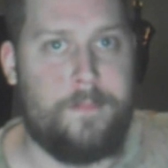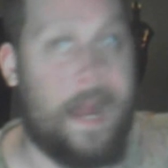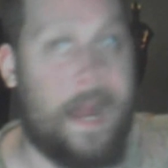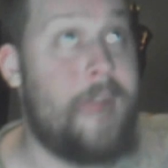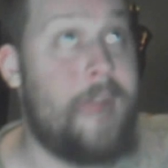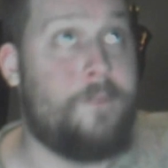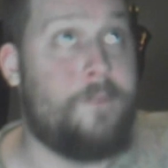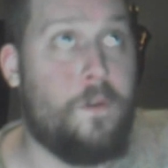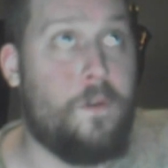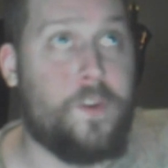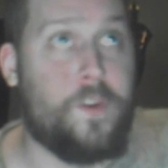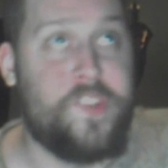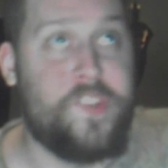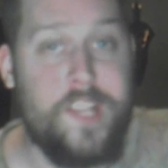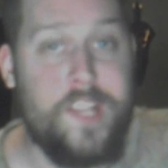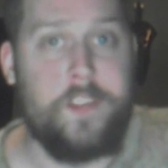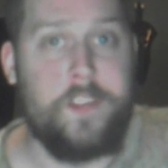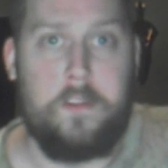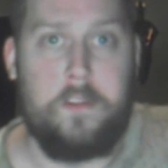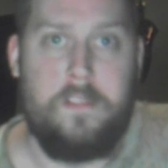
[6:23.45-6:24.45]
I have over
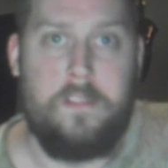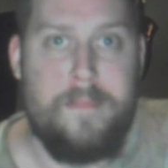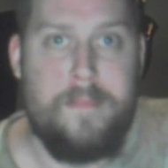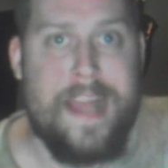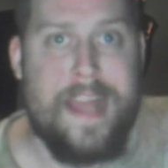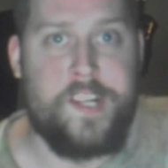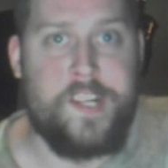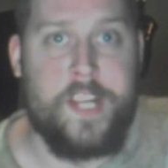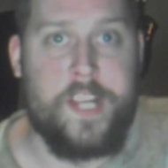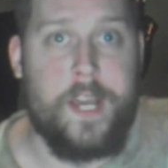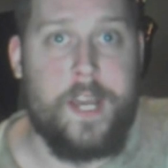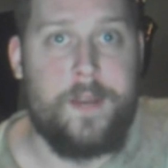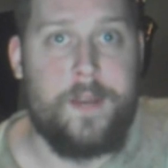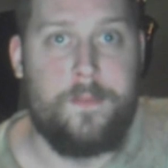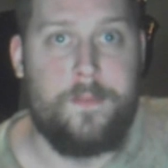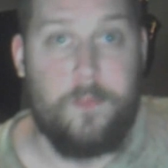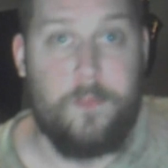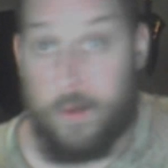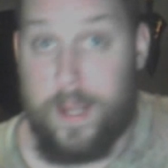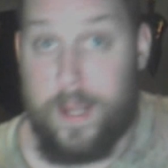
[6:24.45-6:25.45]
600 magicka.
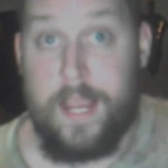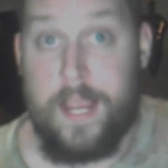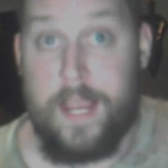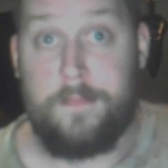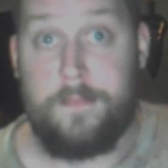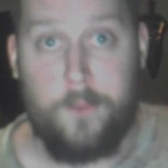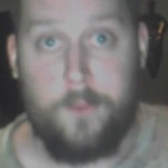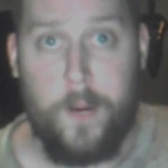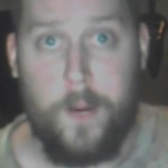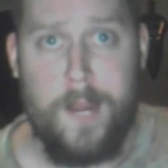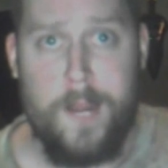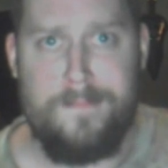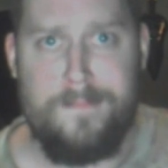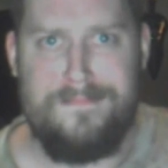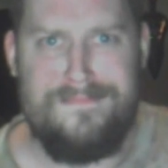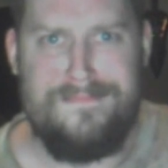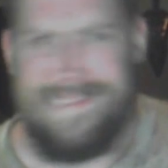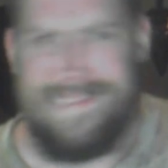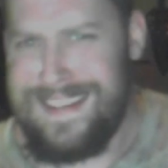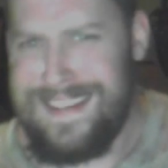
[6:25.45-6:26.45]
What do I get for it?
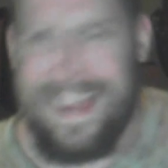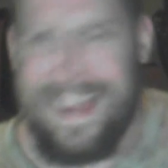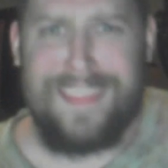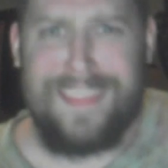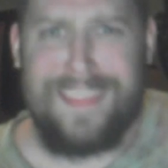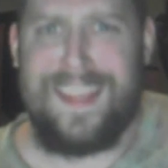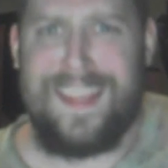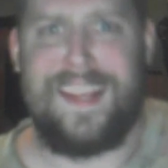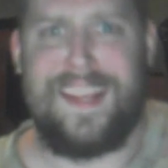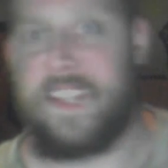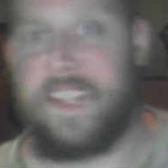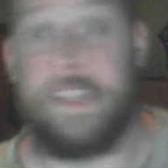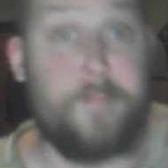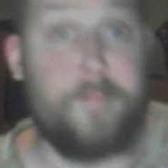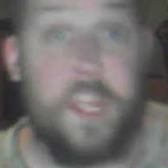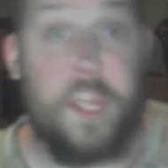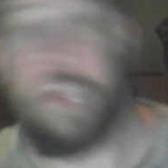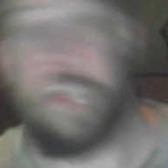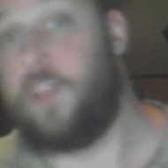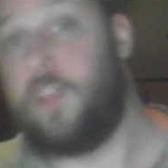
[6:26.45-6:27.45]
Nothing except
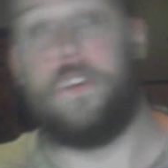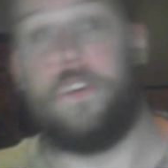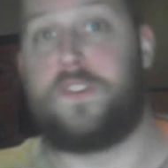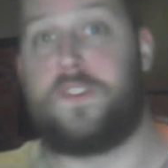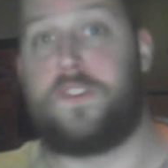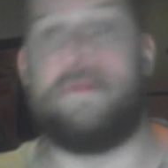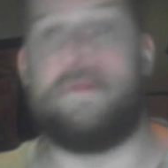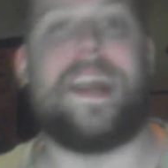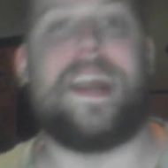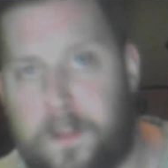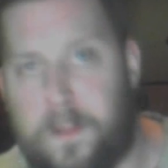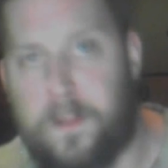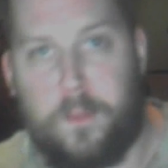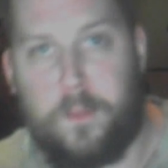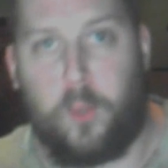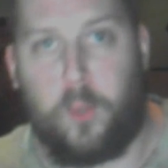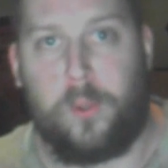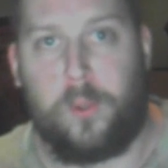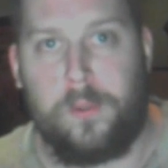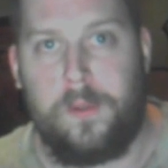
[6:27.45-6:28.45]
a huge magicka
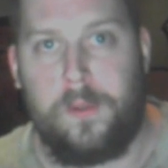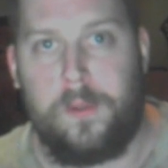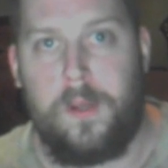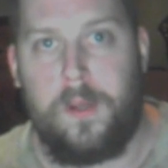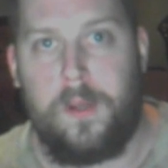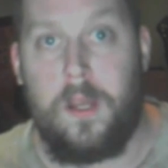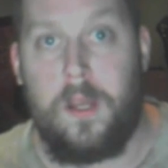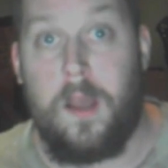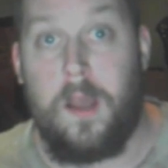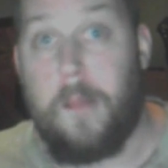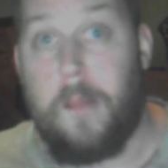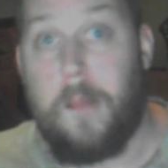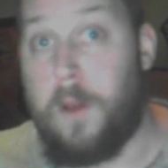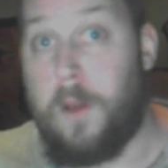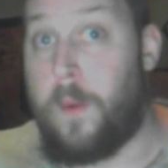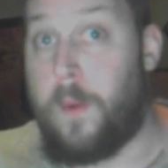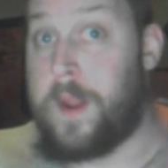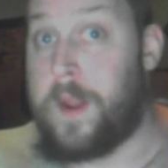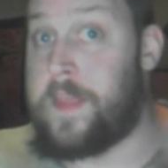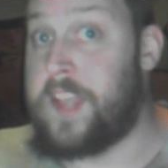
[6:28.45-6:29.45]
pool.
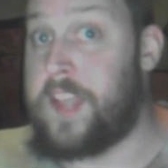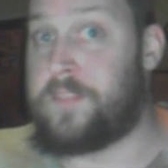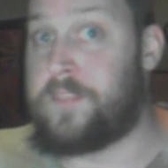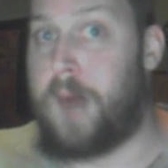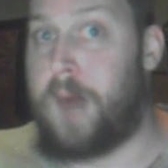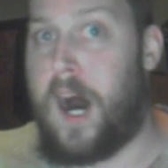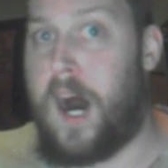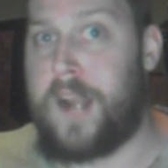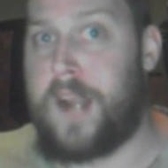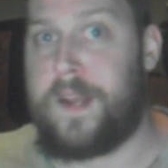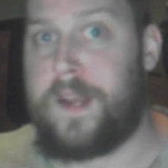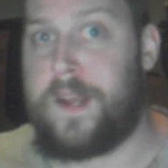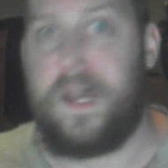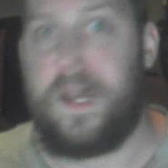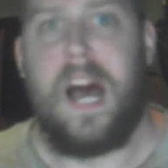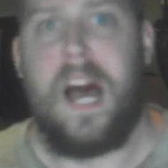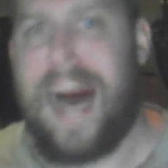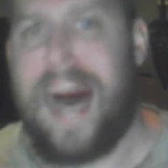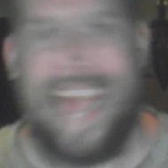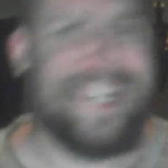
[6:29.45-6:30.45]
But with this mod,
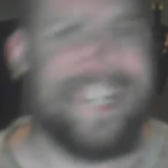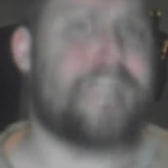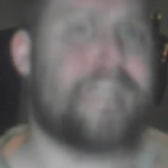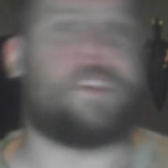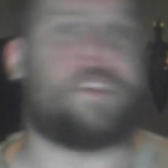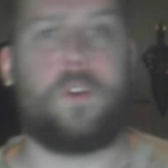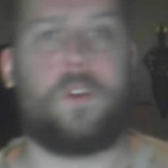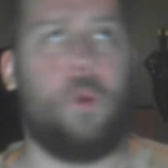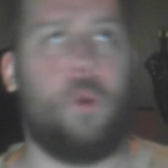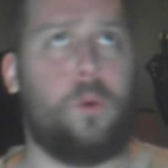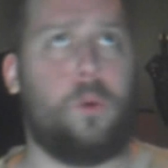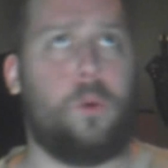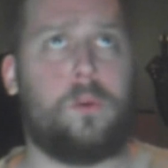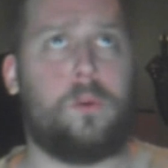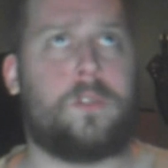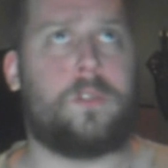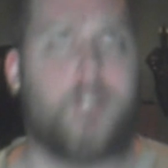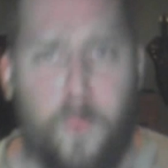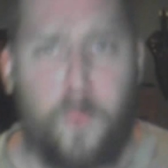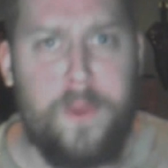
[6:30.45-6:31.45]
I get cool
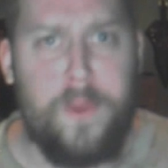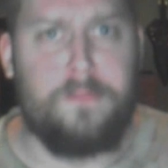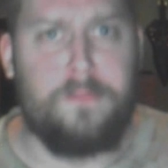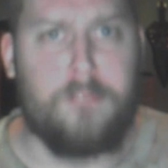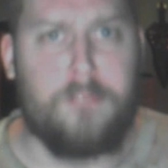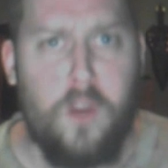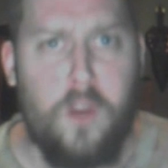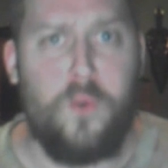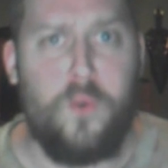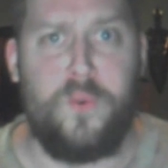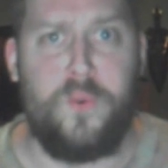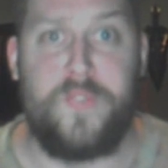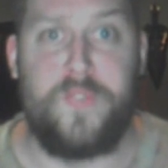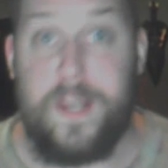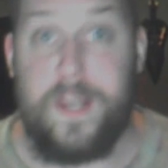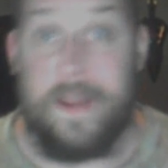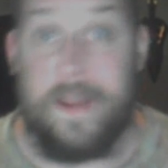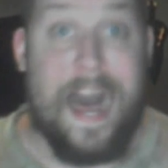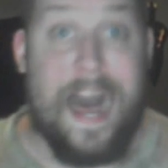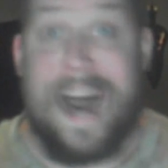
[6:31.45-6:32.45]
glowing runes
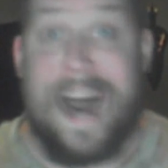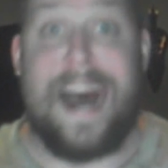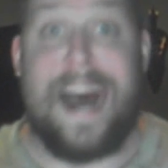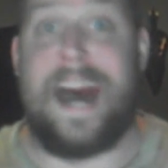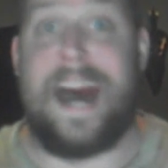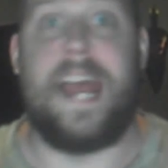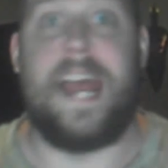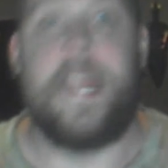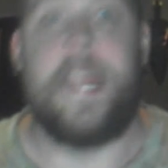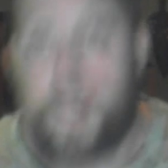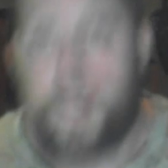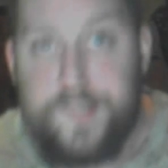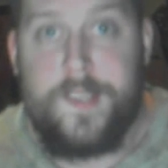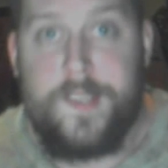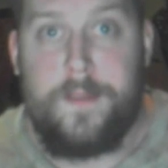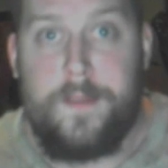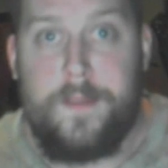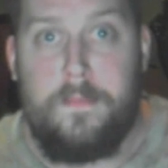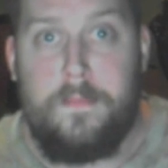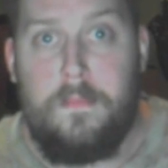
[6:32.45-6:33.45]
and eyes.
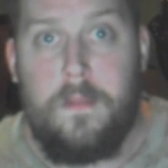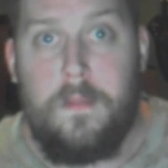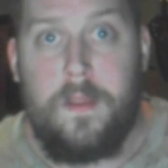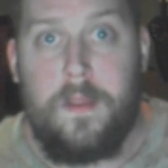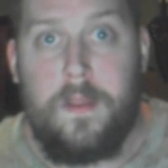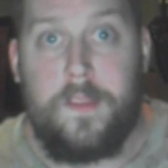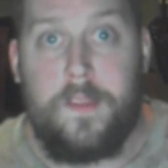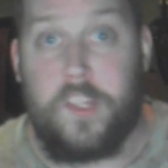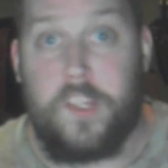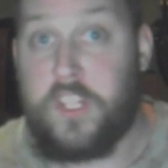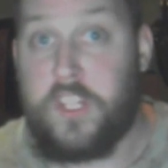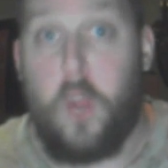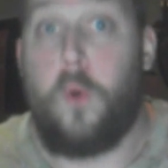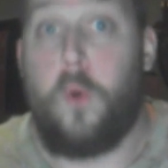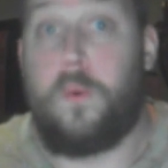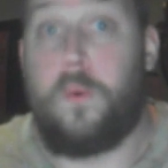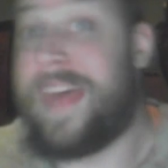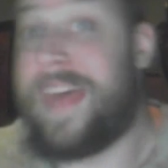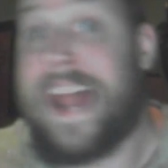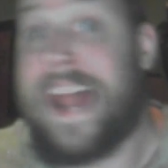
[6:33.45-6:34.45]
To
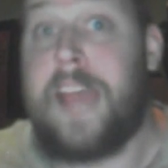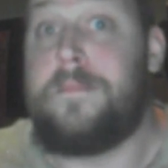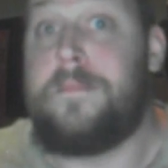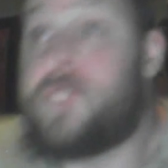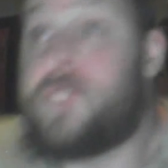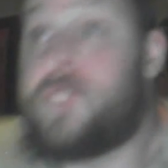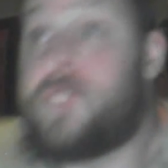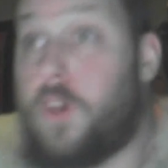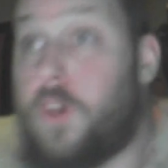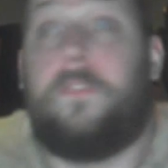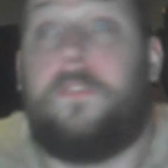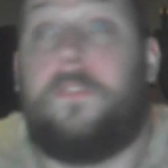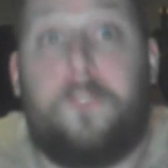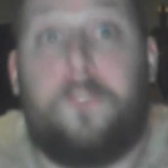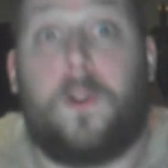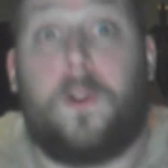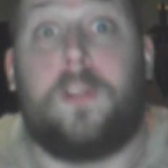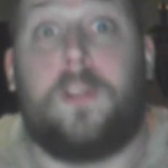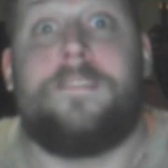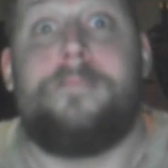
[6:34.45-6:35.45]
show that I am so
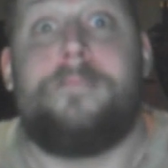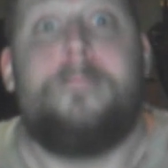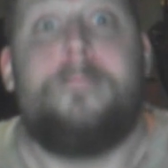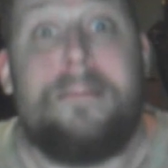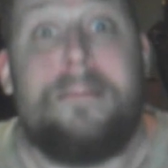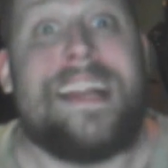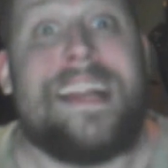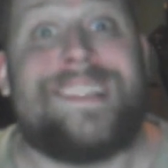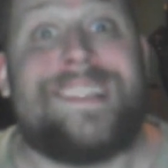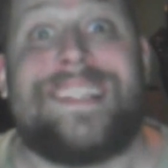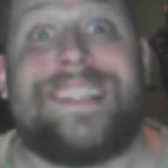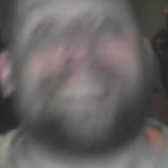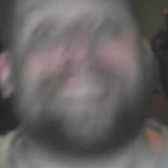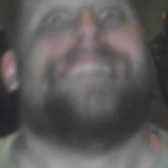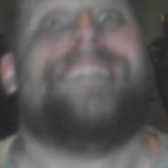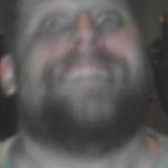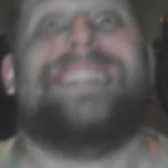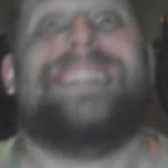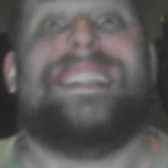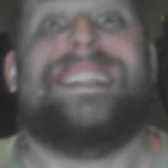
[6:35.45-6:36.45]
full of magic,
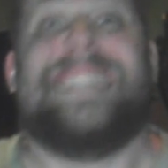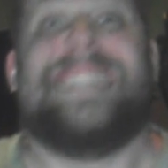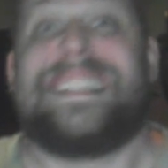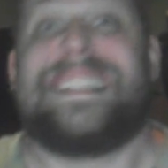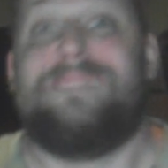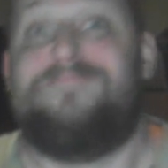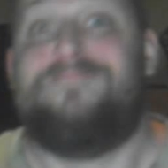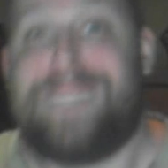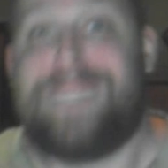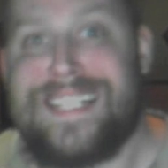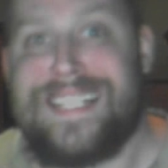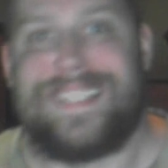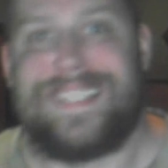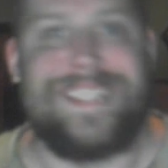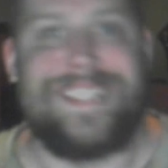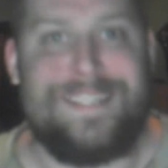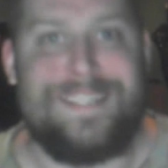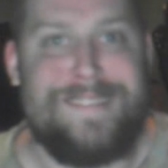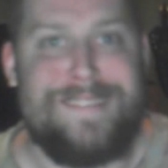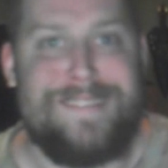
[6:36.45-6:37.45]
it can
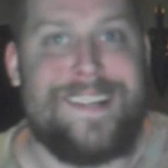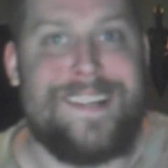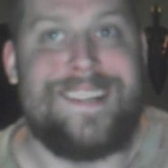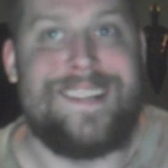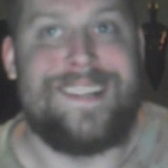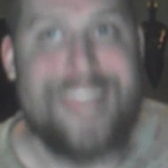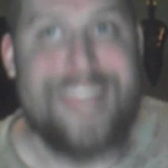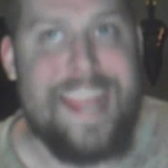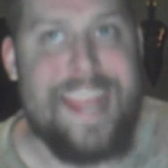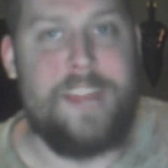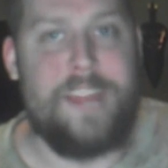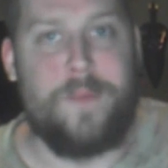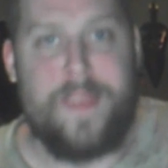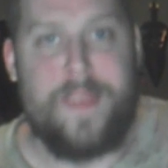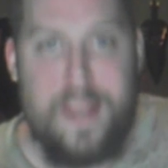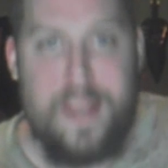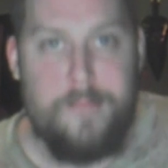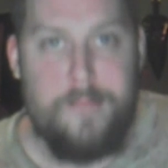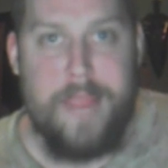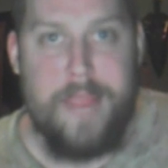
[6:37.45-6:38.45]
barely be contained
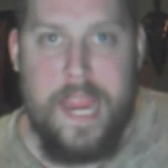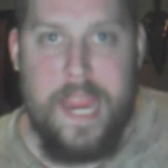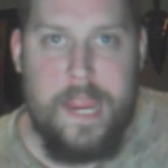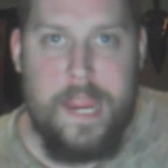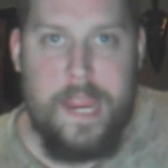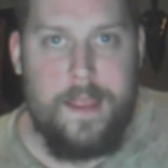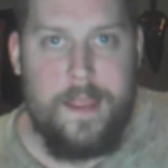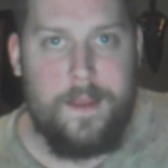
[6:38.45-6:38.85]
within me.